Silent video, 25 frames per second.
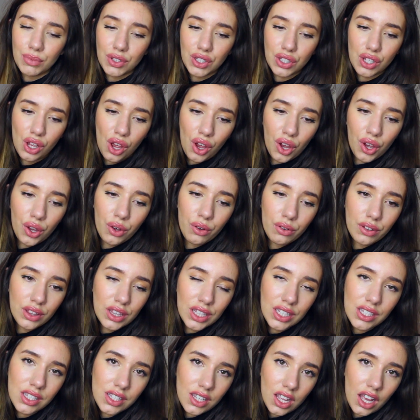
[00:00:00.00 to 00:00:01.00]
So
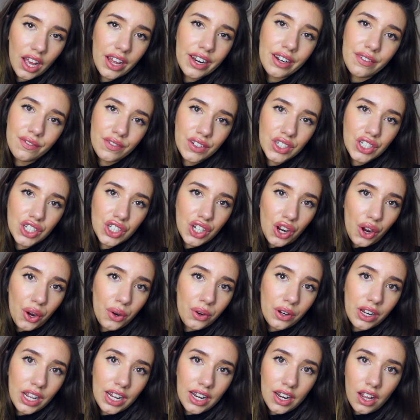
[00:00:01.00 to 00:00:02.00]
this kind of is
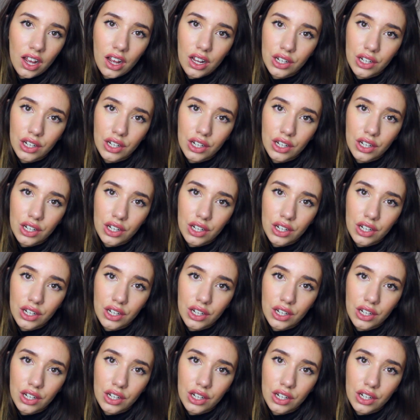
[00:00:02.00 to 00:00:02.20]
shown in